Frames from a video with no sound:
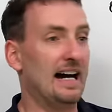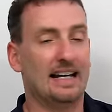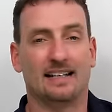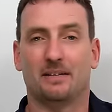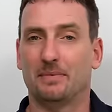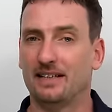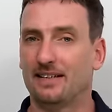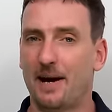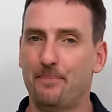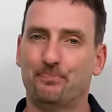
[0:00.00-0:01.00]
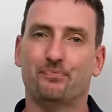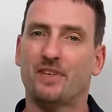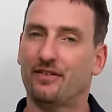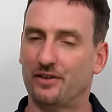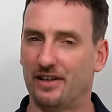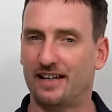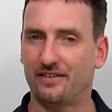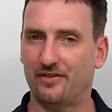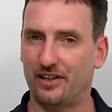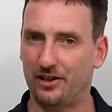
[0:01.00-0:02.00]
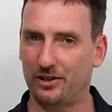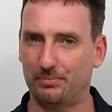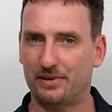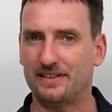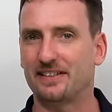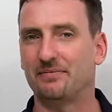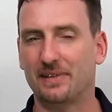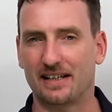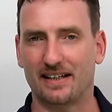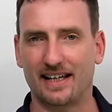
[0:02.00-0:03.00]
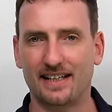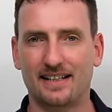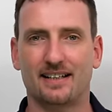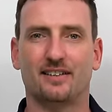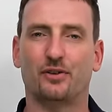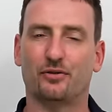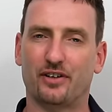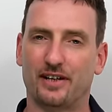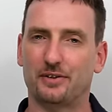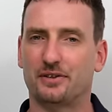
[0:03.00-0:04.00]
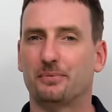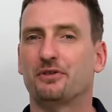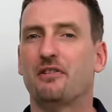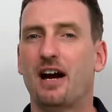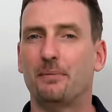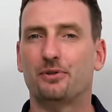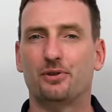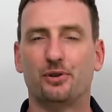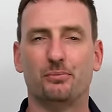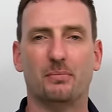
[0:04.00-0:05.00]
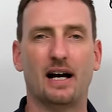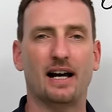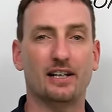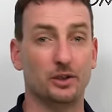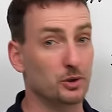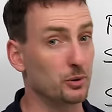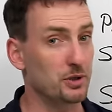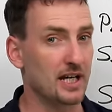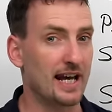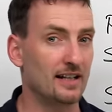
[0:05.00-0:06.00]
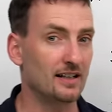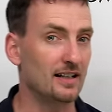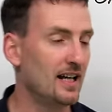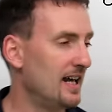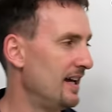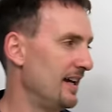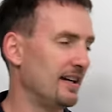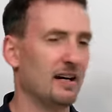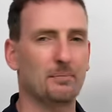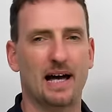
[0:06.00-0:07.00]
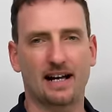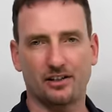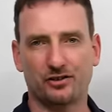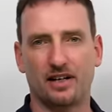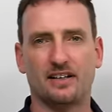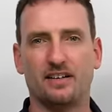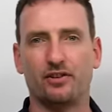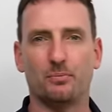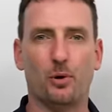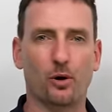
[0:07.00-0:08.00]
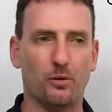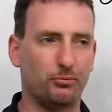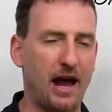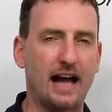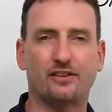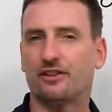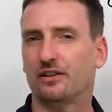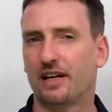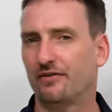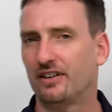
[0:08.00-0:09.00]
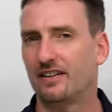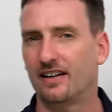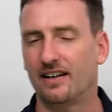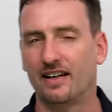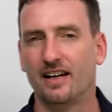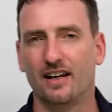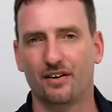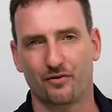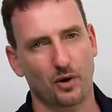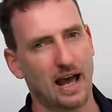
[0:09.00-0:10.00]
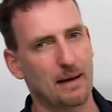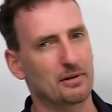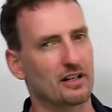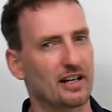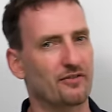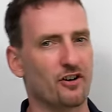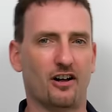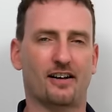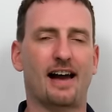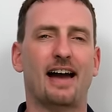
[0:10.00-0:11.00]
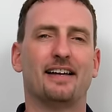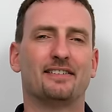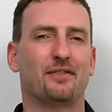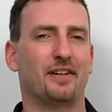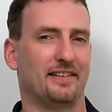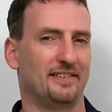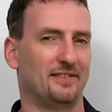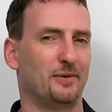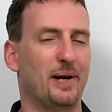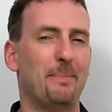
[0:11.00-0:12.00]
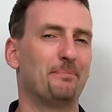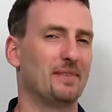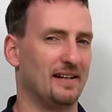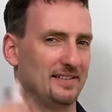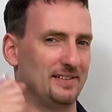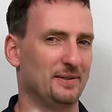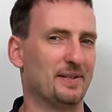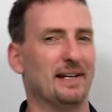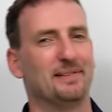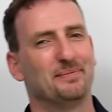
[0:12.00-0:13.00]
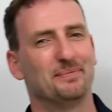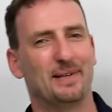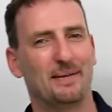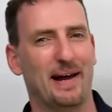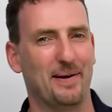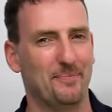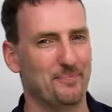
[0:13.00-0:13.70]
In the meantime, if you like the video, please give me a like. Don't forget to subscribe to my YouTube channel and come back. I'll try to give you more practical everyday vocabulary for all kinds of things. Okay, I'll see you then. Bye-bye.